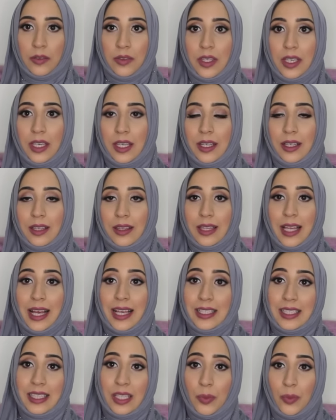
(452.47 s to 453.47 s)
The
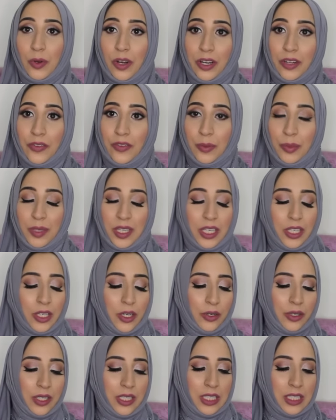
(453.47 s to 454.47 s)
last lip product from
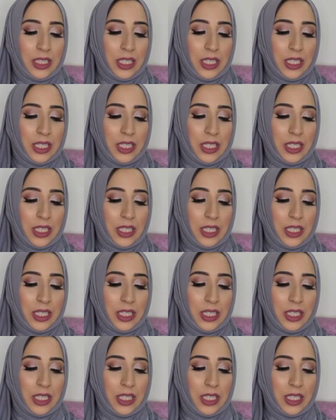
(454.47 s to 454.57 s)
Kiko is